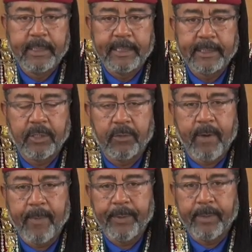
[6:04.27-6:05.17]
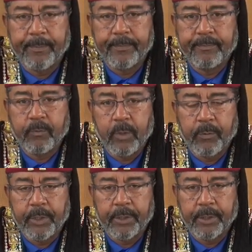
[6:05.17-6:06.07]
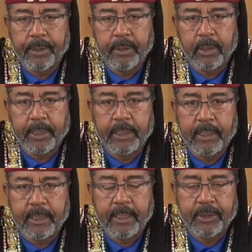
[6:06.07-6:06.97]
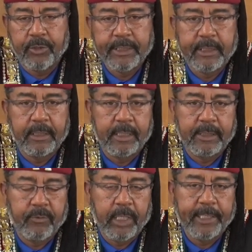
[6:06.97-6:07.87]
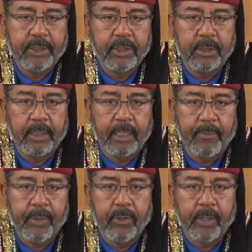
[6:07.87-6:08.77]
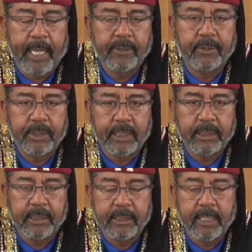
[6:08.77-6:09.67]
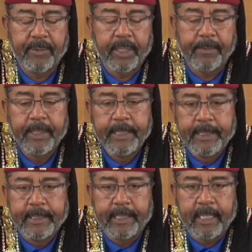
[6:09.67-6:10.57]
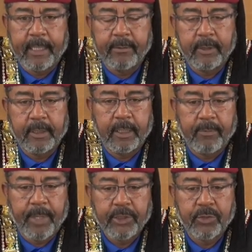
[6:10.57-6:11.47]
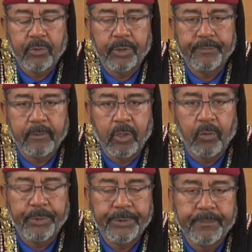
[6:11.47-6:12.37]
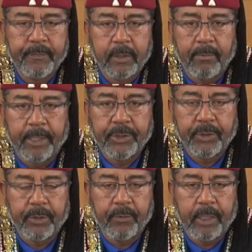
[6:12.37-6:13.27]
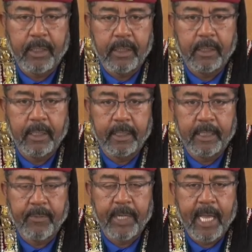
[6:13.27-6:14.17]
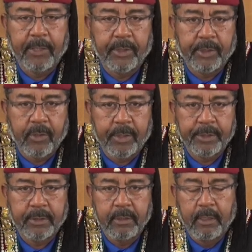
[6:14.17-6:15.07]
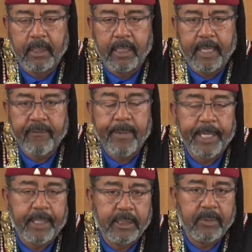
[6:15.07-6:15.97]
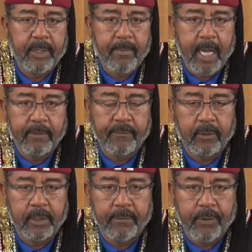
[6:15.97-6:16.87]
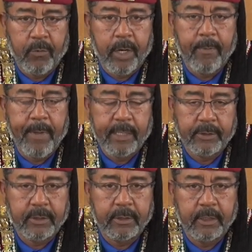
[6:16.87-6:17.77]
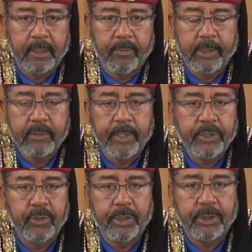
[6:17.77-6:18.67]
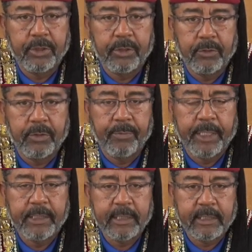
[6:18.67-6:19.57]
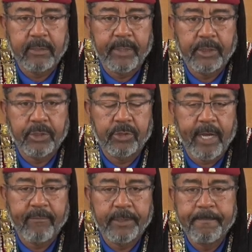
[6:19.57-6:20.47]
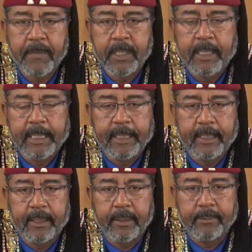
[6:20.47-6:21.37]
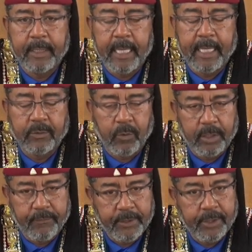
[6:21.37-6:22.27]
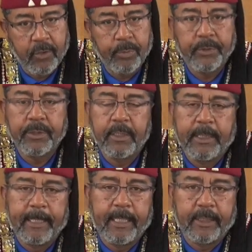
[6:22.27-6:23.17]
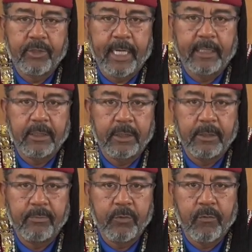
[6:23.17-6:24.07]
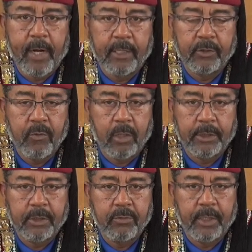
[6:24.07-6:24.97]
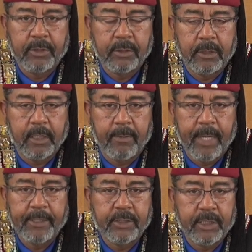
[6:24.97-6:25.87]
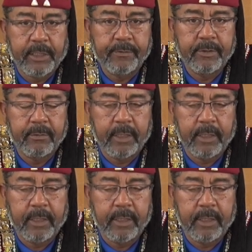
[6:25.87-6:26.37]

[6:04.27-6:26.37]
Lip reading: That's going to wrap up what we're looking at addressing as it relates to the Imperial Council session that's coming up. Again, make sure, nobles, make sure that we keep an eye on our daughters. Everybody needs to be mindful of their whereabouts. Please make sure that you use the buddy system as you're traveling. As well for the nobles, try not to move around New Orleans too much by yourselves.